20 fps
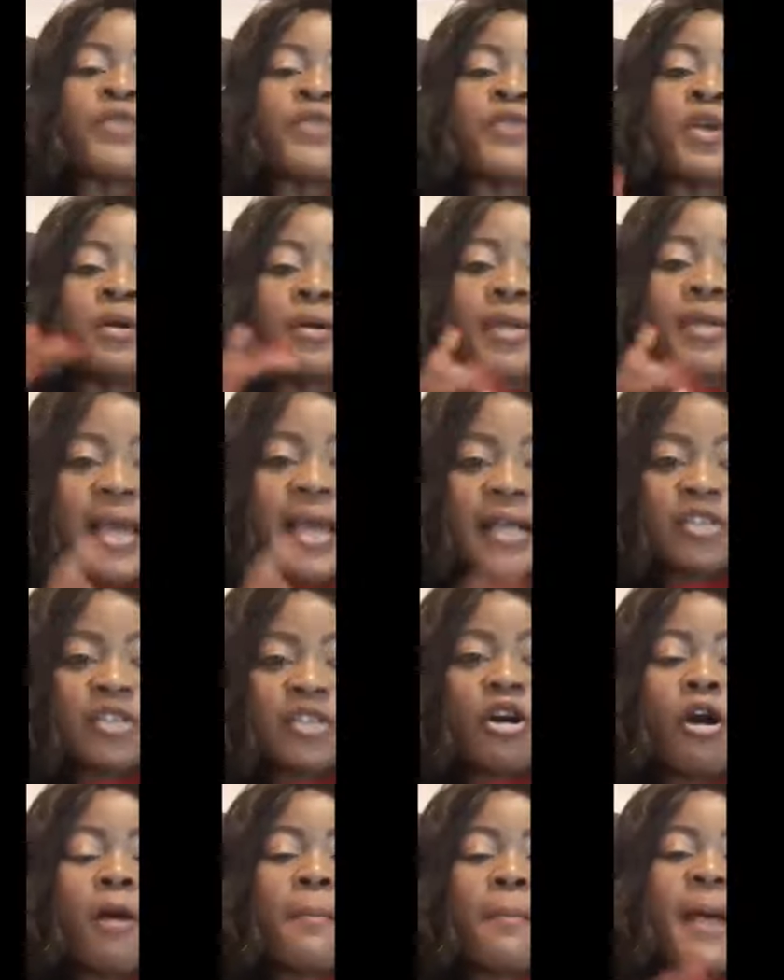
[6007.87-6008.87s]
get
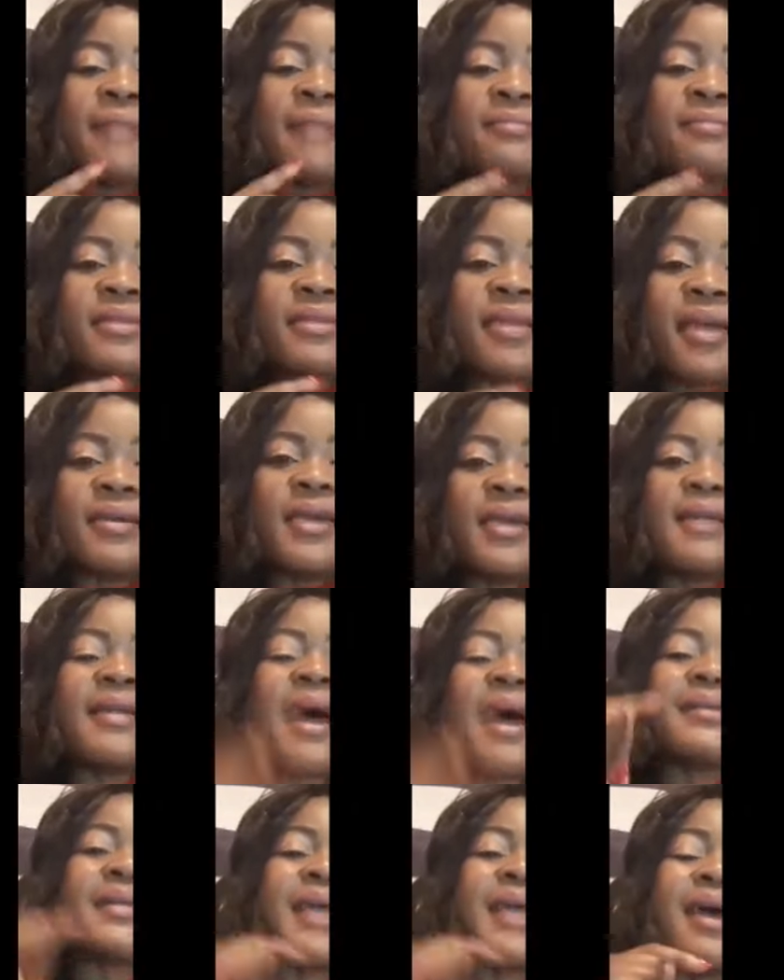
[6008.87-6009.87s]
up and take it as
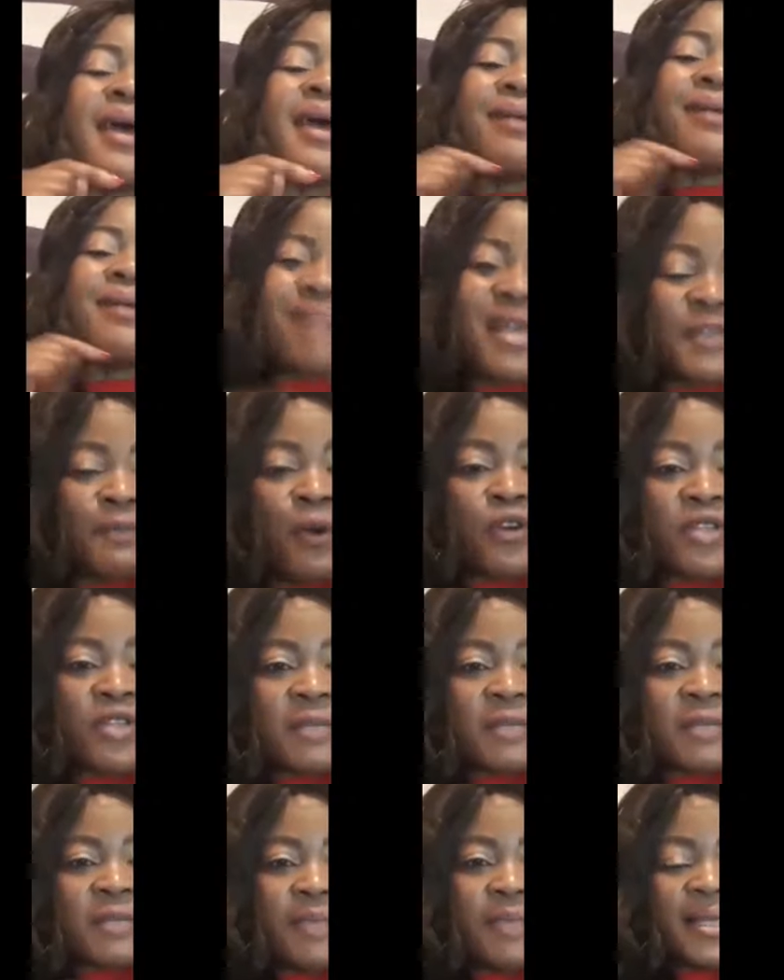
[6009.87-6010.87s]
a
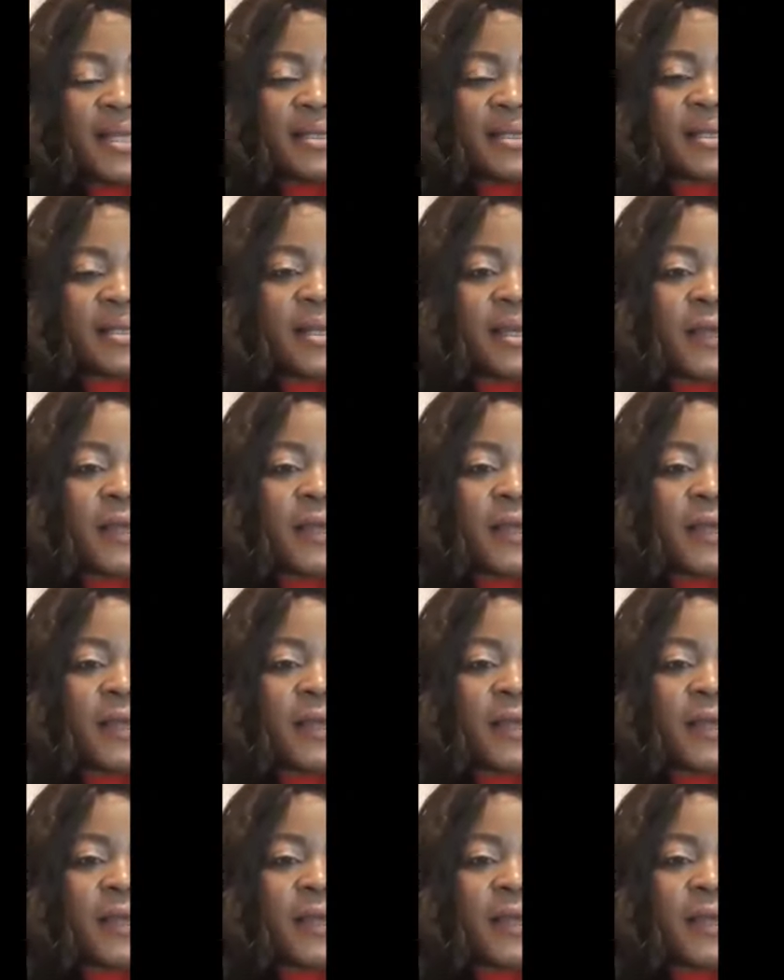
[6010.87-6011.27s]
responsibility.